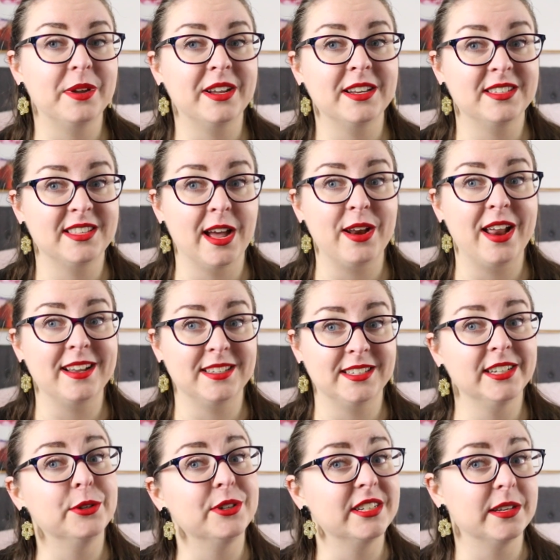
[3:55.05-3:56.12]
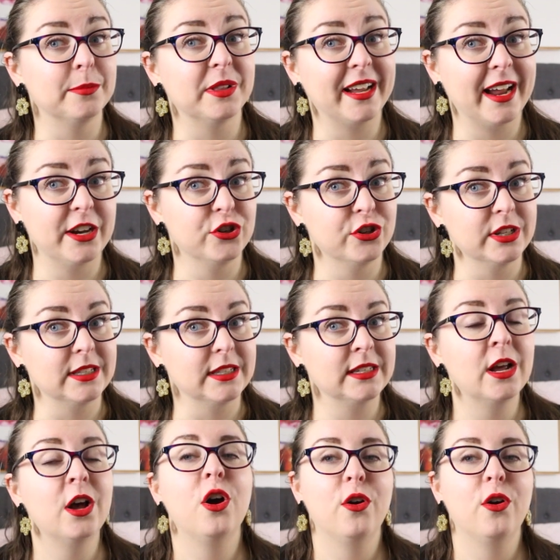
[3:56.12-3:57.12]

because that has serious implications